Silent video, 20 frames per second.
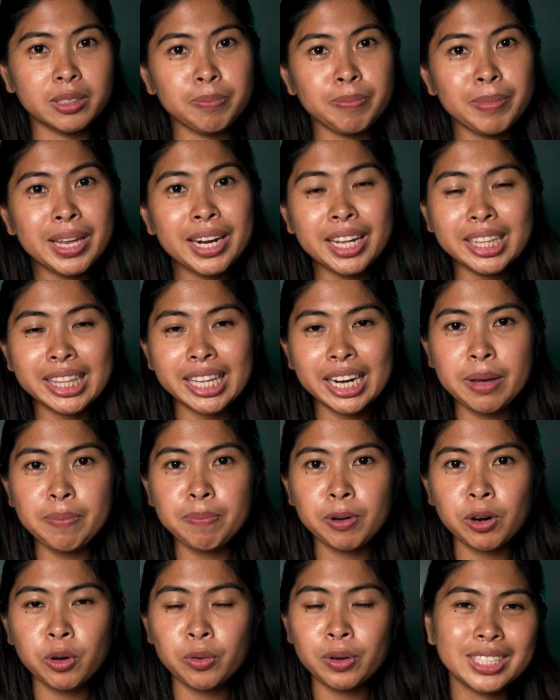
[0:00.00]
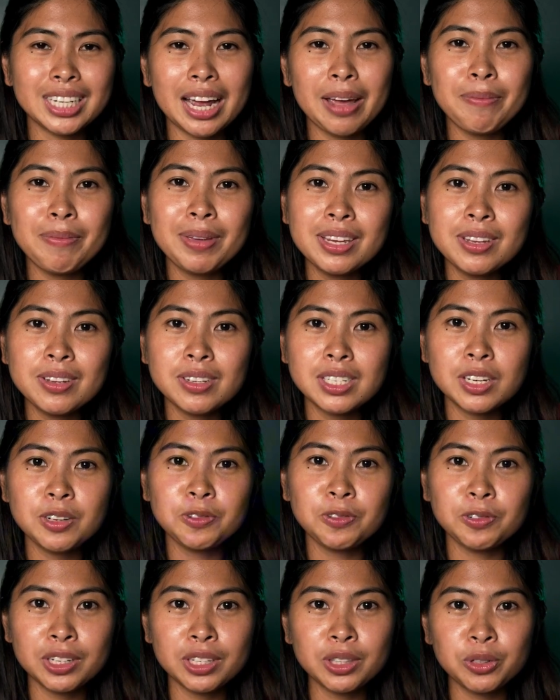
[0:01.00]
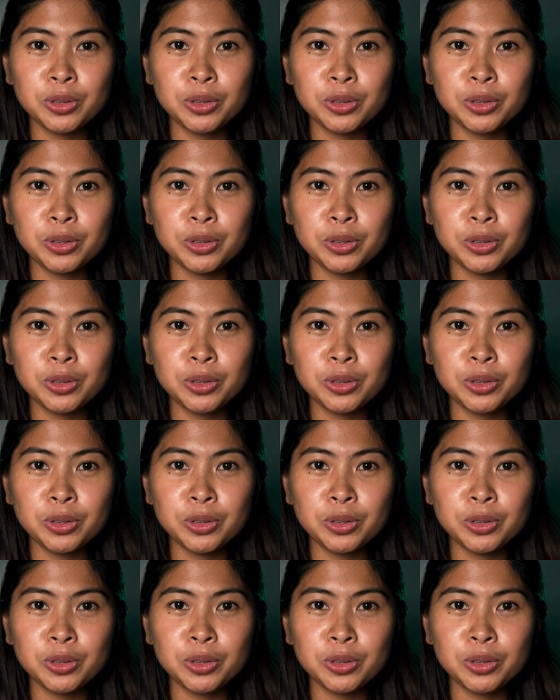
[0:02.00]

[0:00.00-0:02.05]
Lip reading: Mini 3 Pro, which I've been using for